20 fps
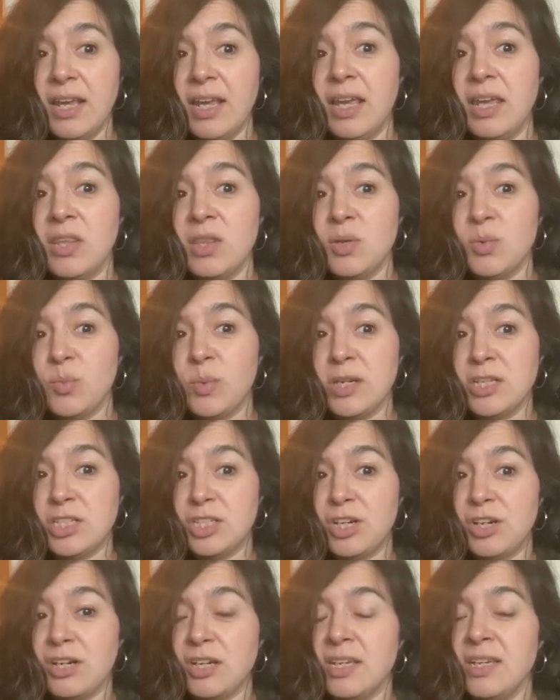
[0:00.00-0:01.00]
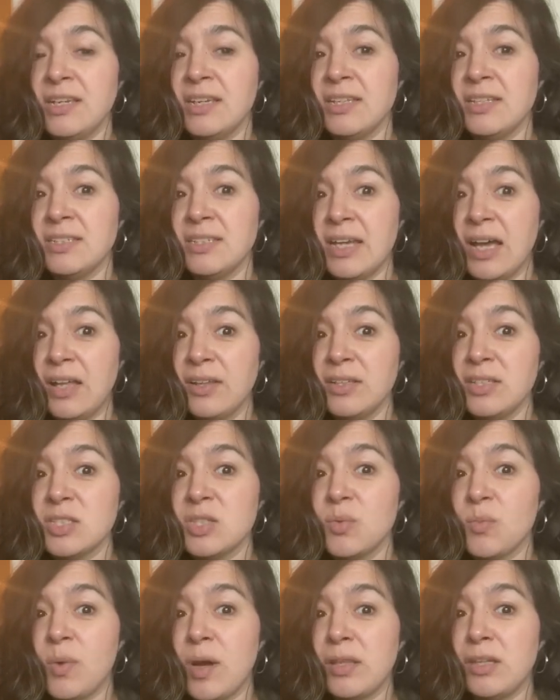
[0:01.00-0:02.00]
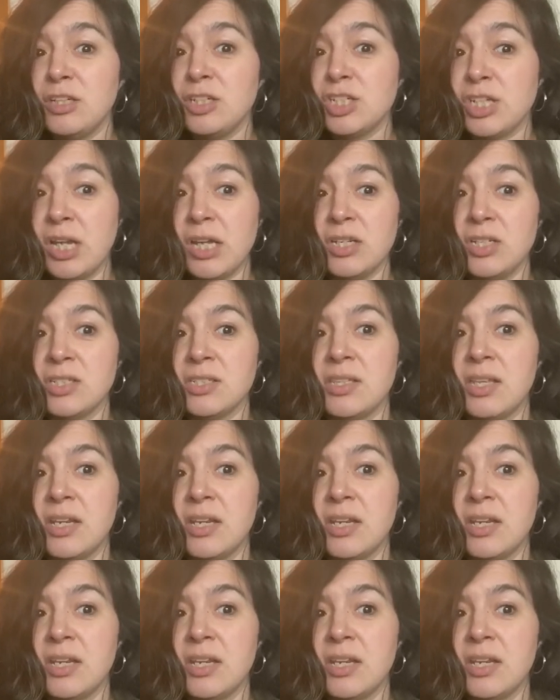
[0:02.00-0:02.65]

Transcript: in the winter, he can tell as the weather changes